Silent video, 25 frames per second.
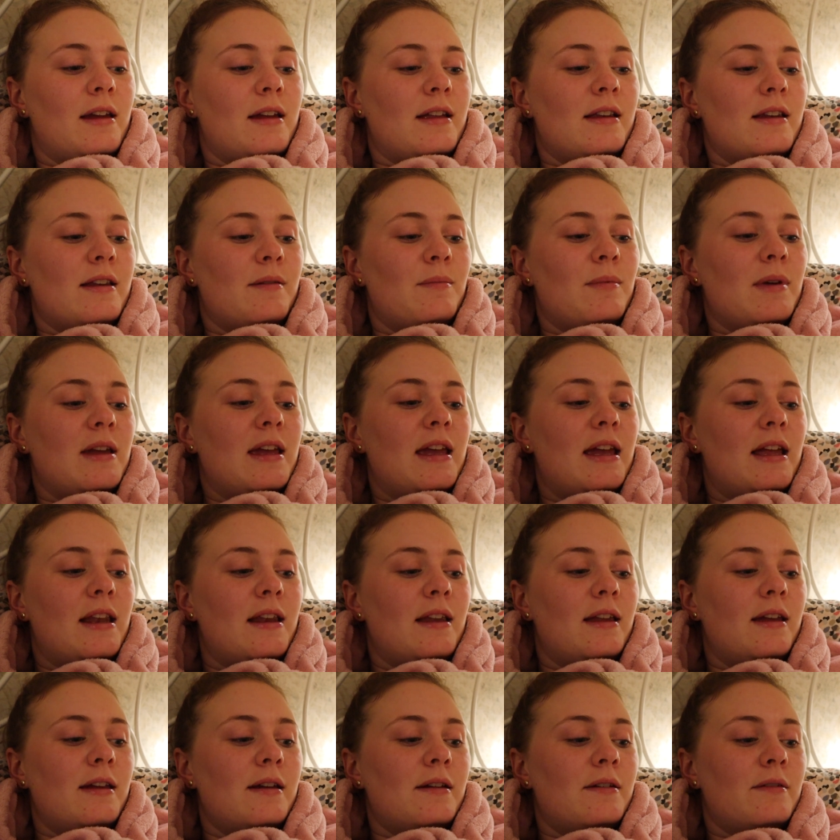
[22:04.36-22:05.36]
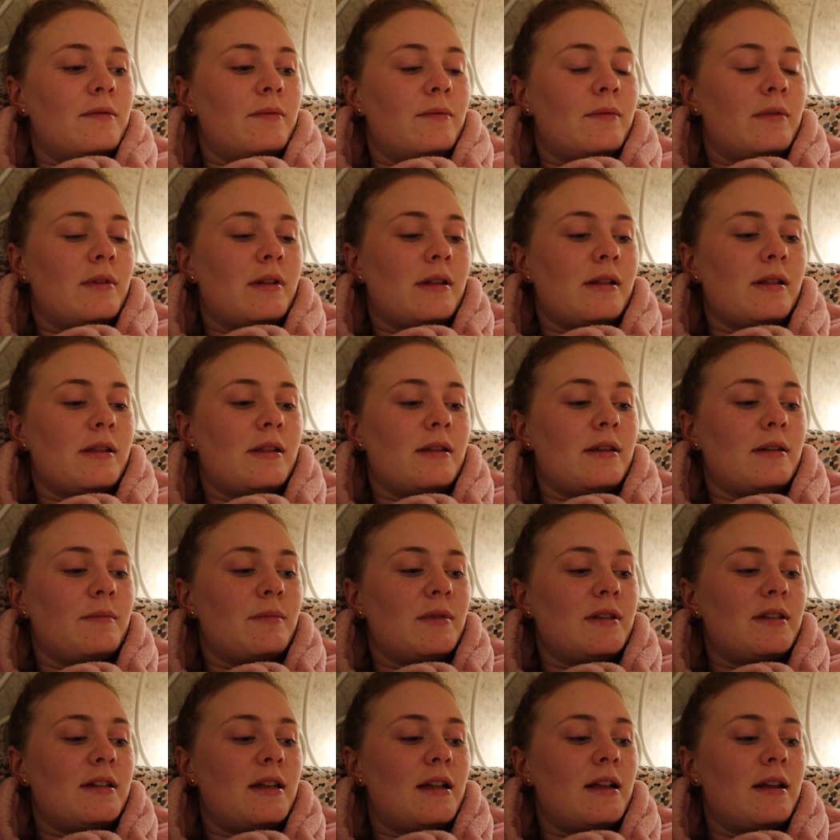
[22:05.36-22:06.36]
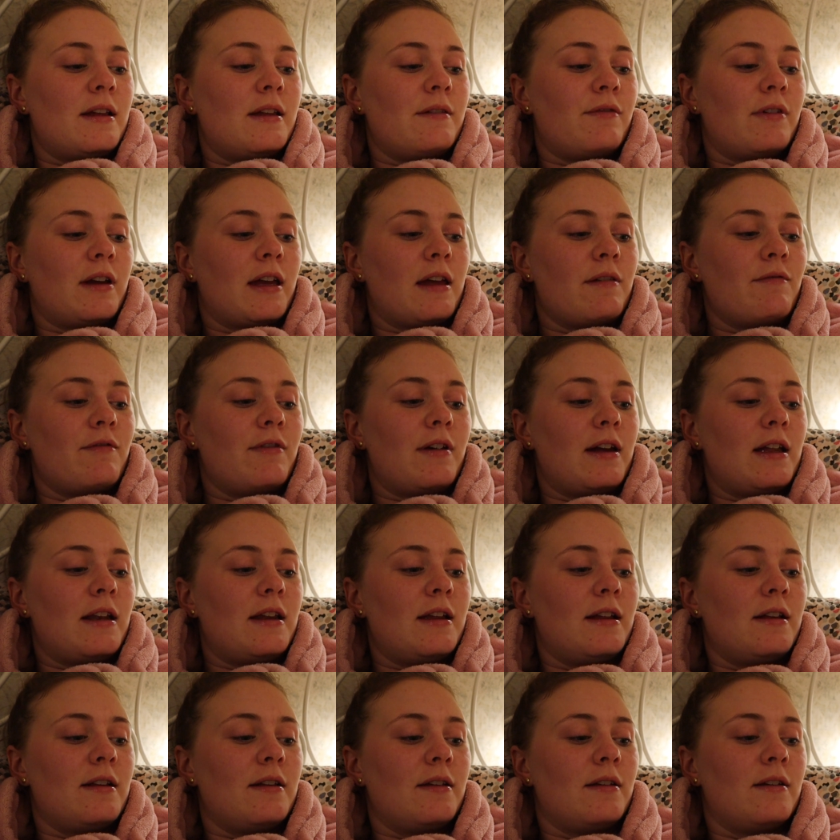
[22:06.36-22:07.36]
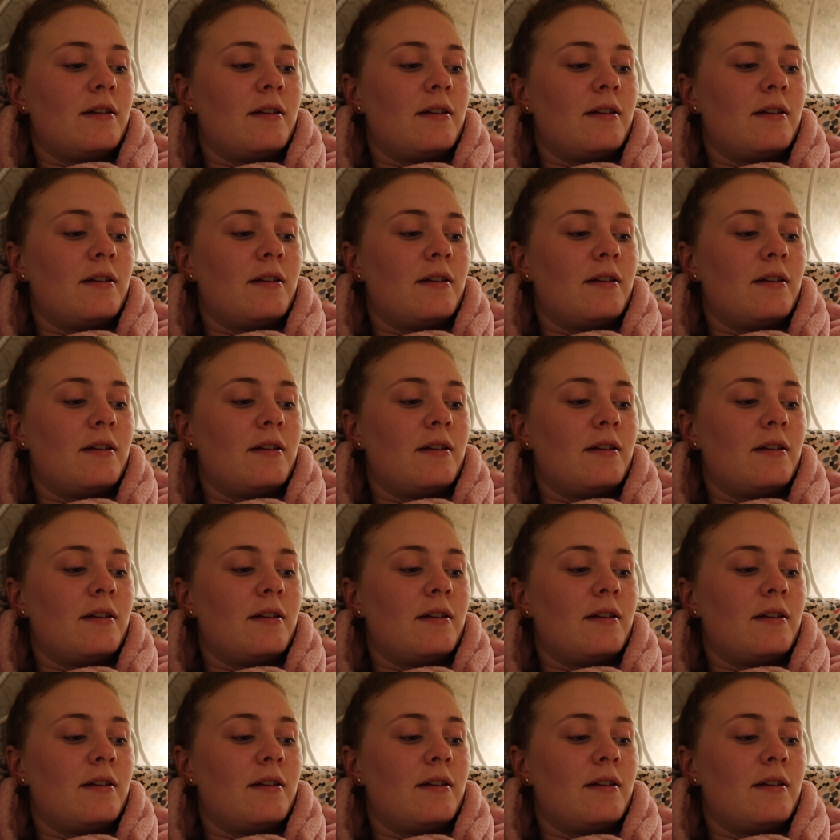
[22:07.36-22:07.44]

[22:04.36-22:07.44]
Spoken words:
in the beginning, let me see if I can find